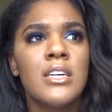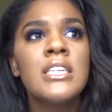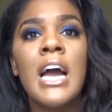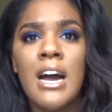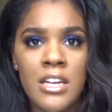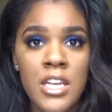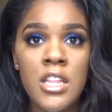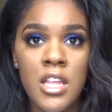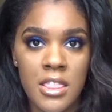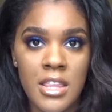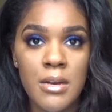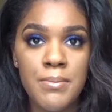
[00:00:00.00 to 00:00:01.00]
Yeah, another
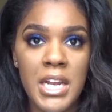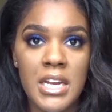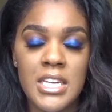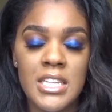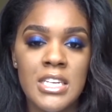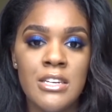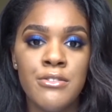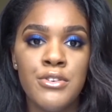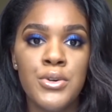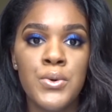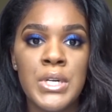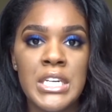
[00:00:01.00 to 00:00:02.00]
tip that I can give
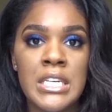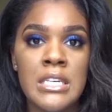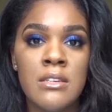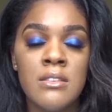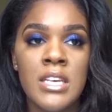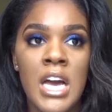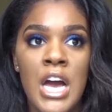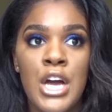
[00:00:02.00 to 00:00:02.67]
you is